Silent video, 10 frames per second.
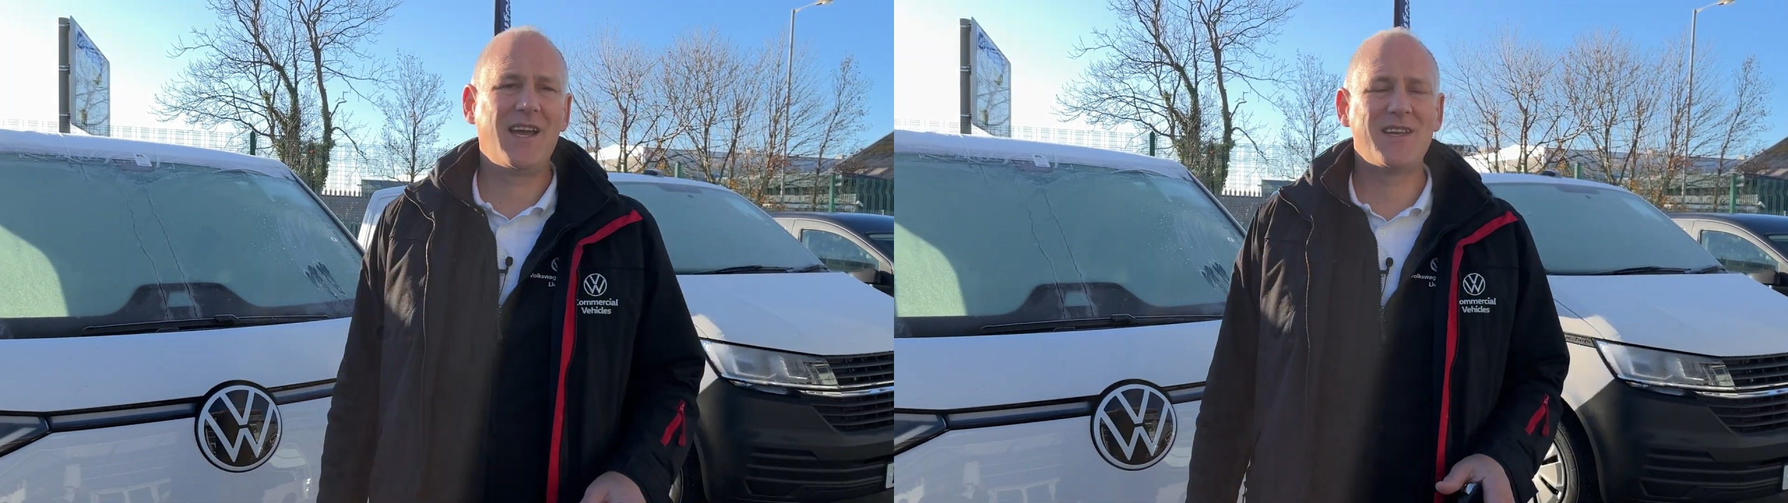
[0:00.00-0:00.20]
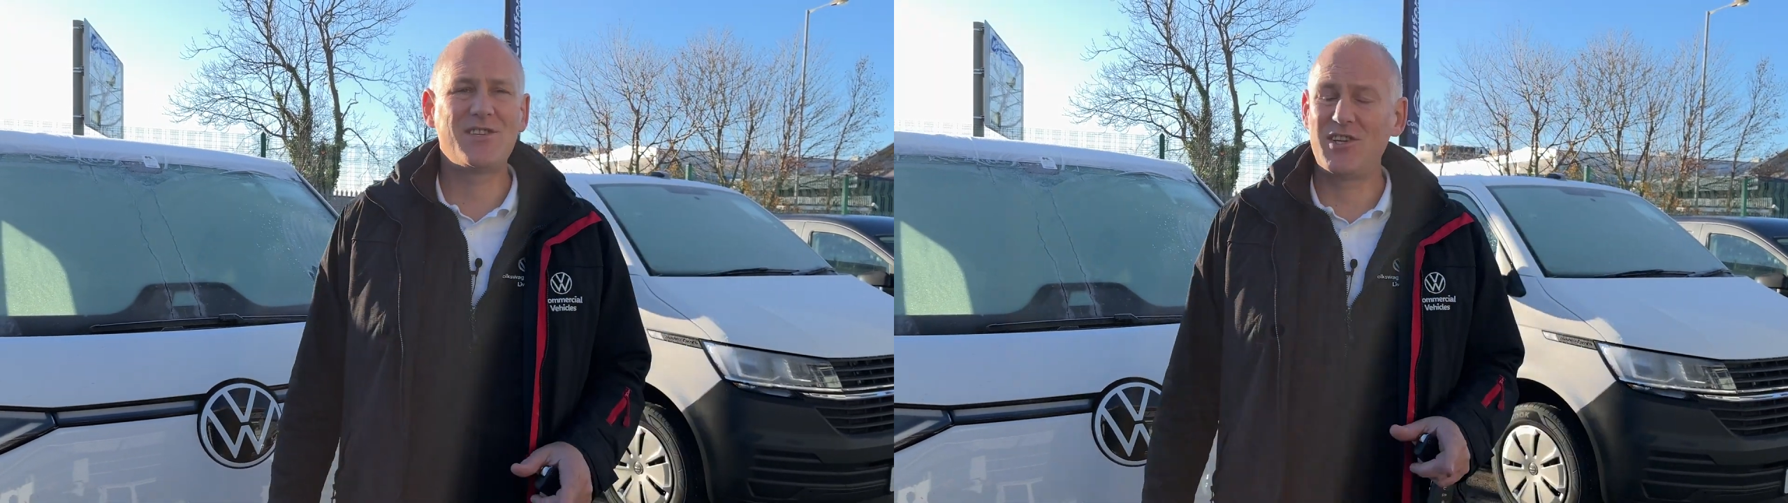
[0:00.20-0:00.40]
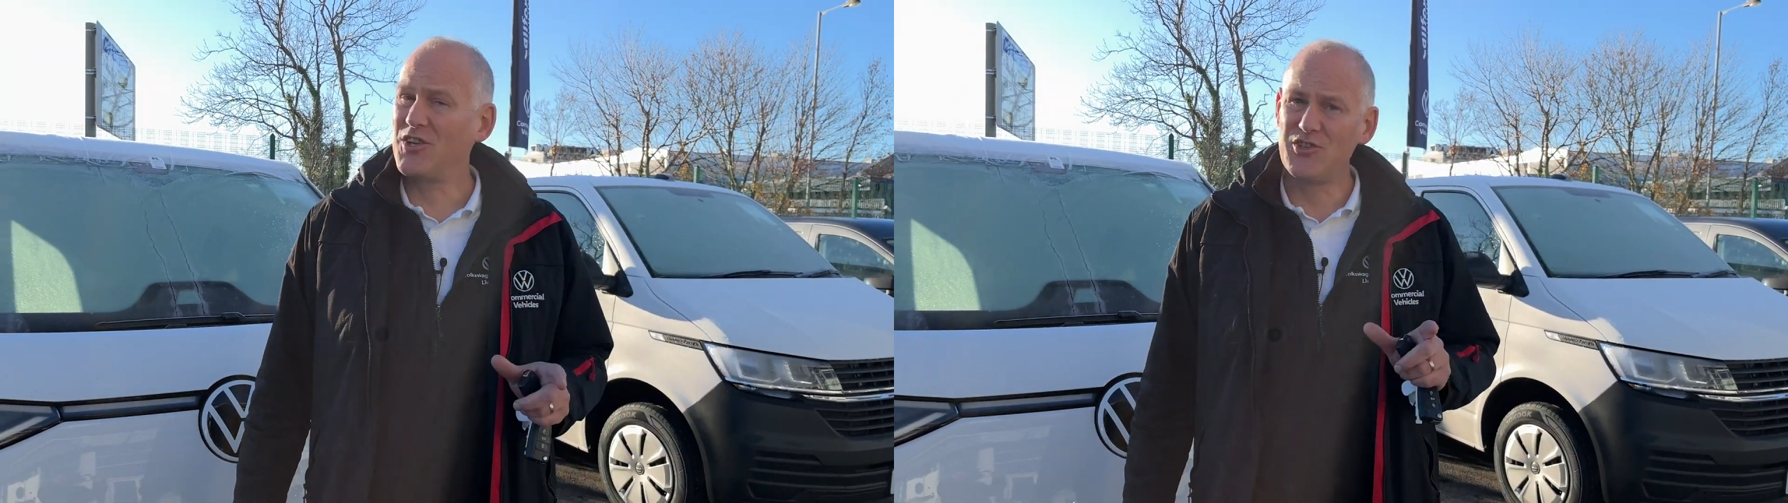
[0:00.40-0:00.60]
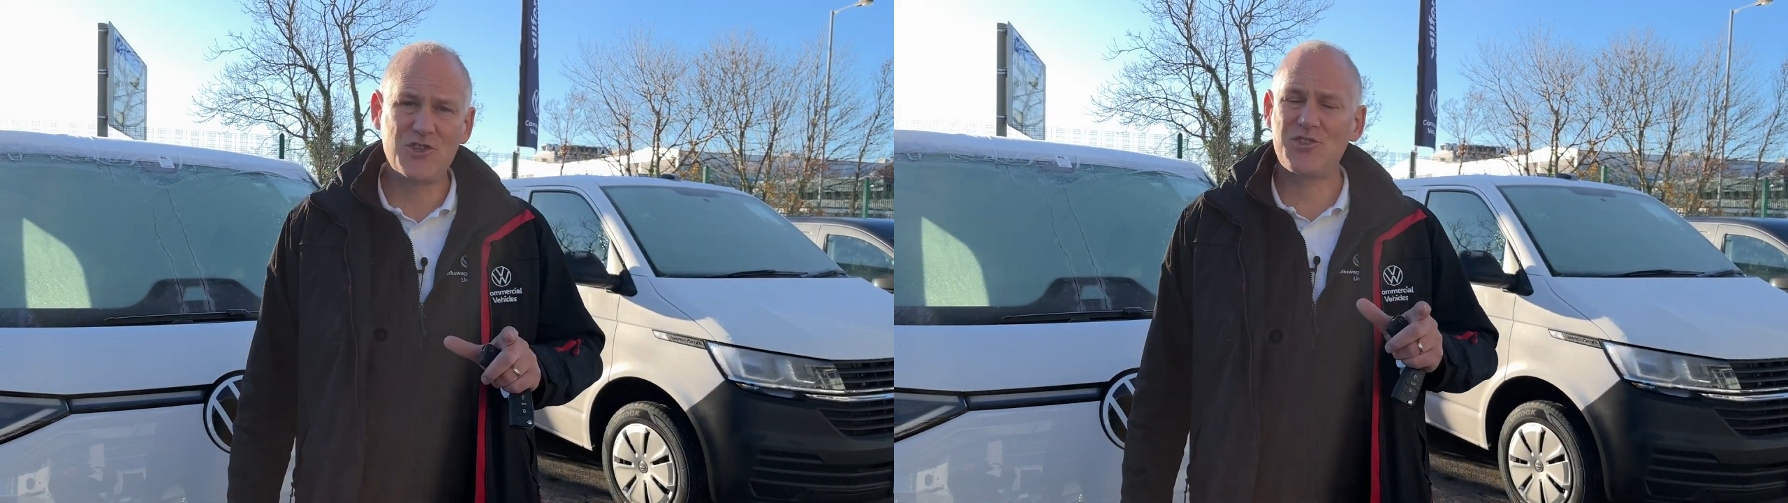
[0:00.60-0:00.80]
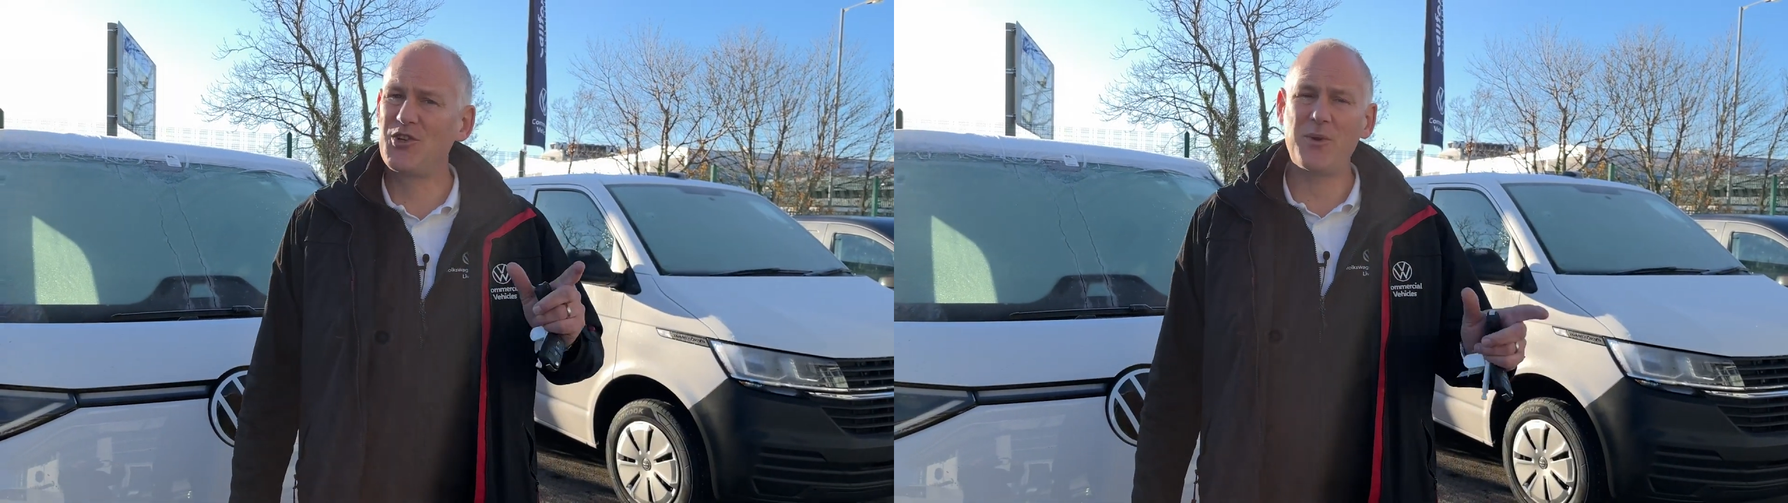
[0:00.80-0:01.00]
is that you can
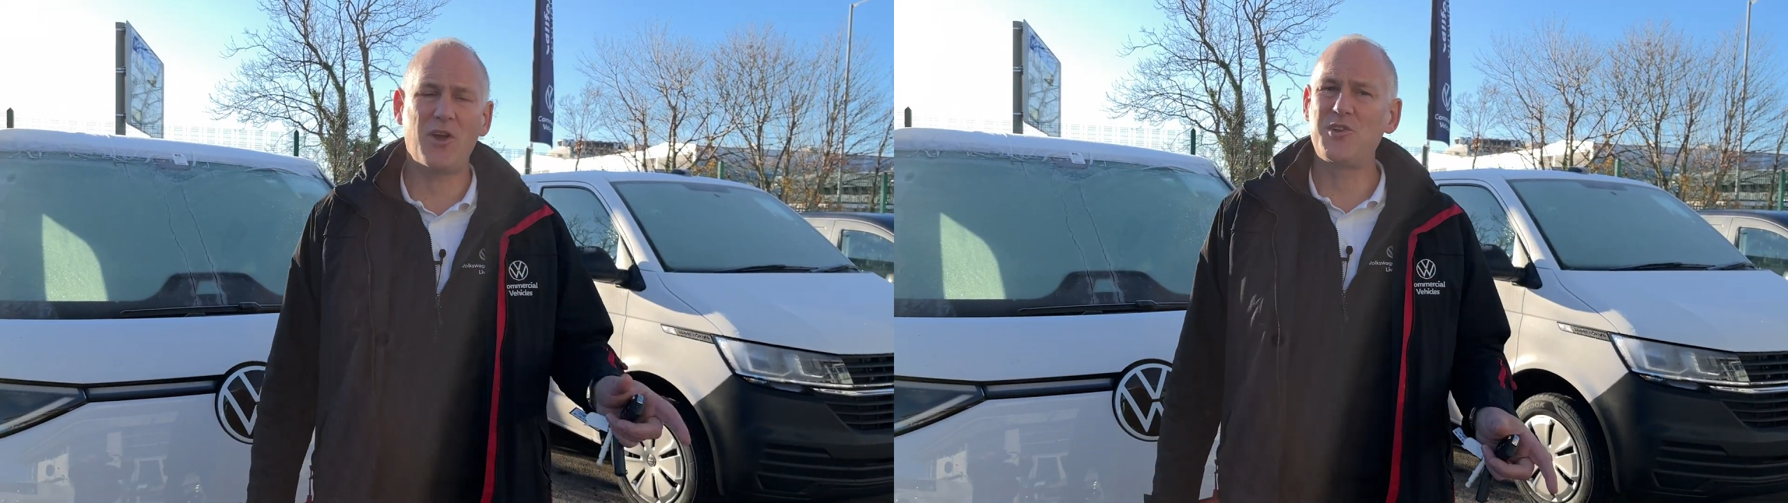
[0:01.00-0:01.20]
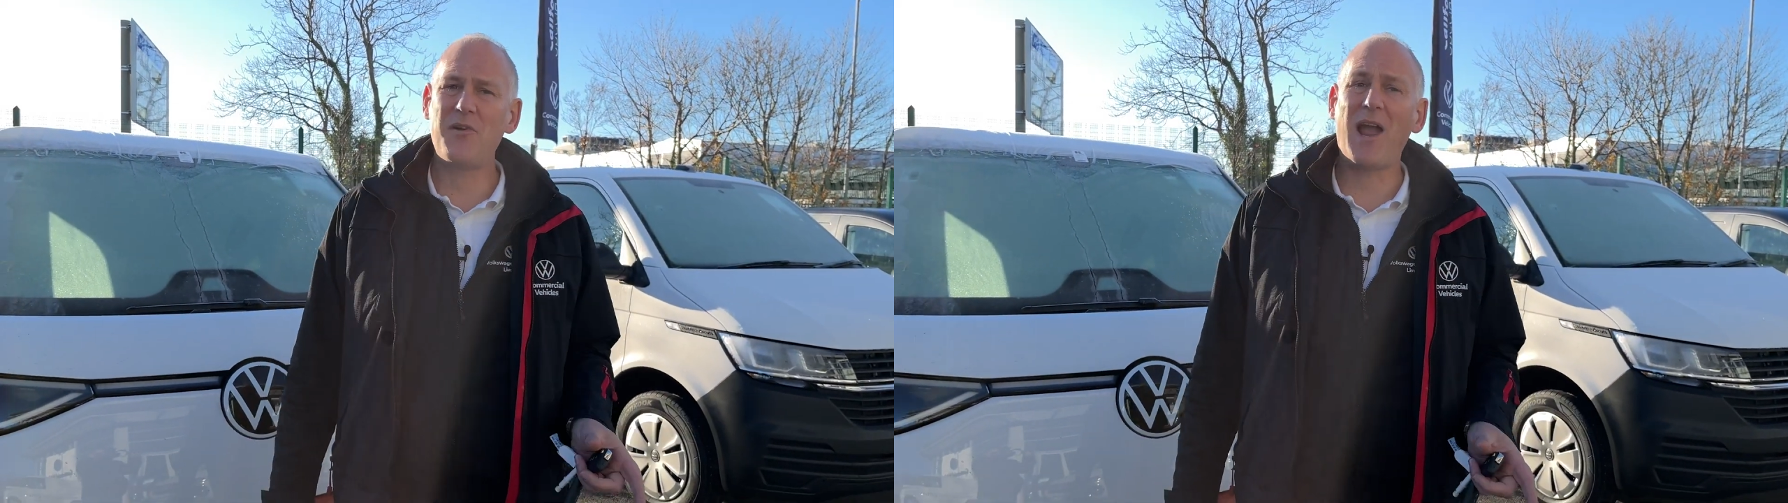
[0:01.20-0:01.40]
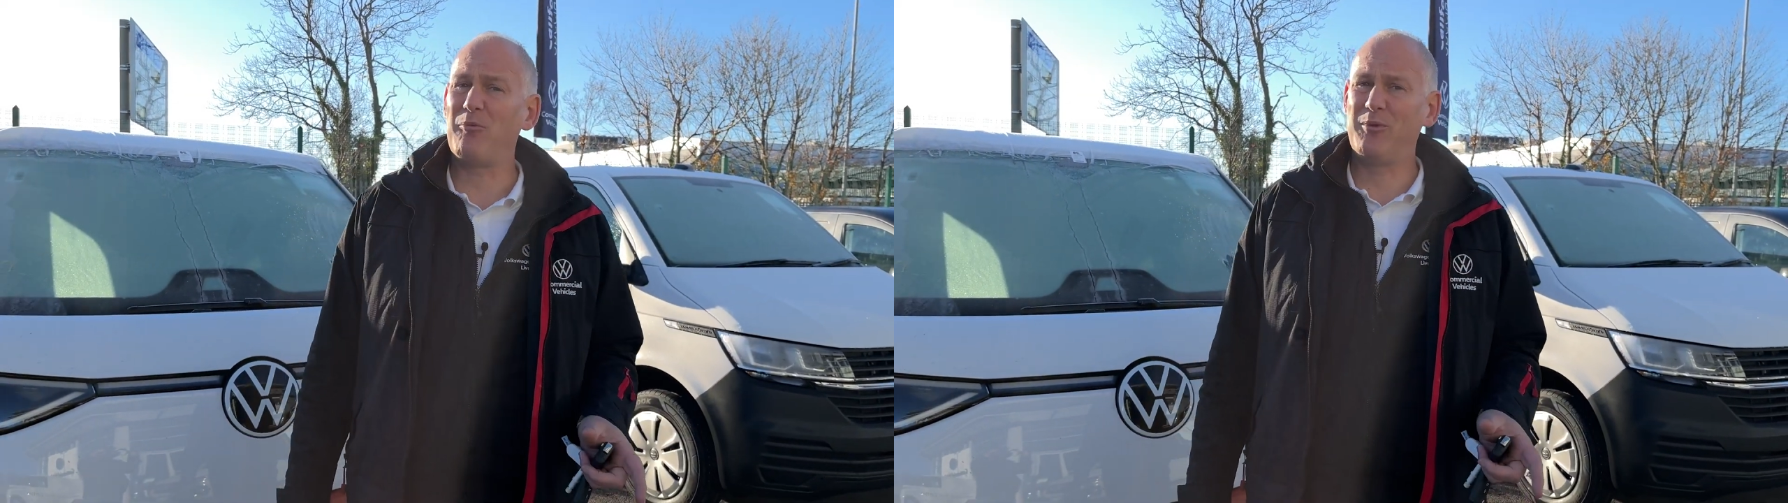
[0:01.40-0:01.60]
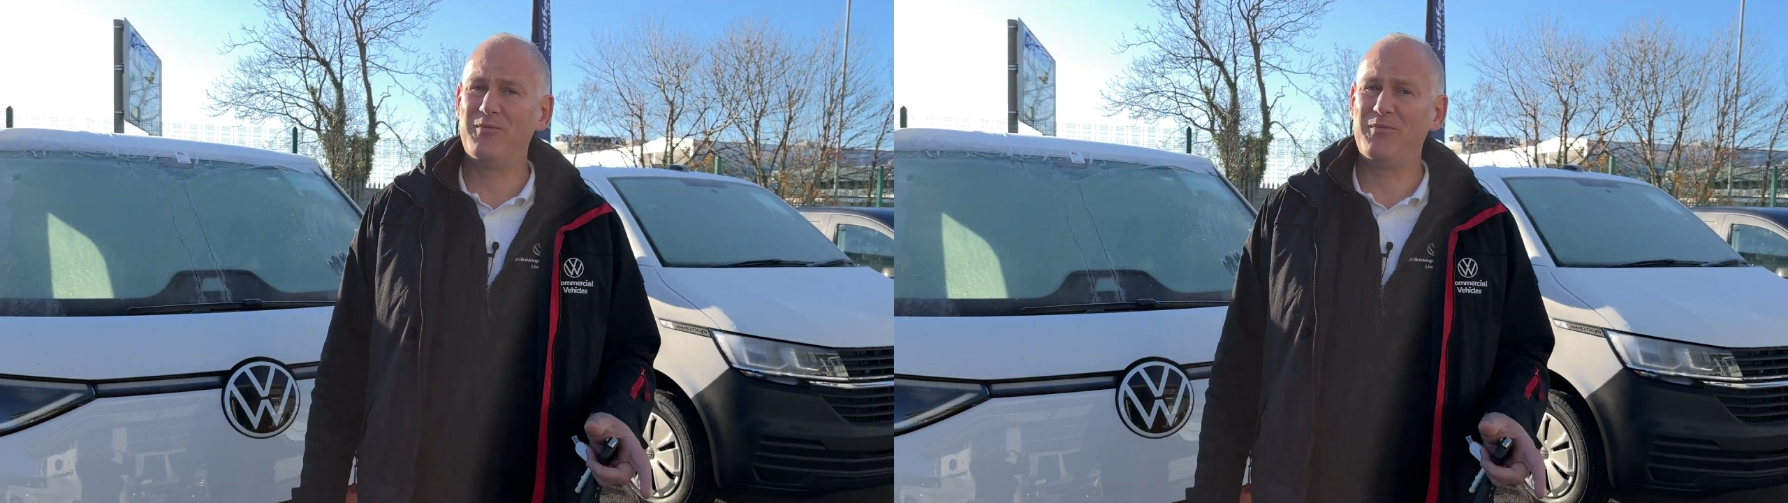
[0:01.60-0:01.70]
just do it on your app.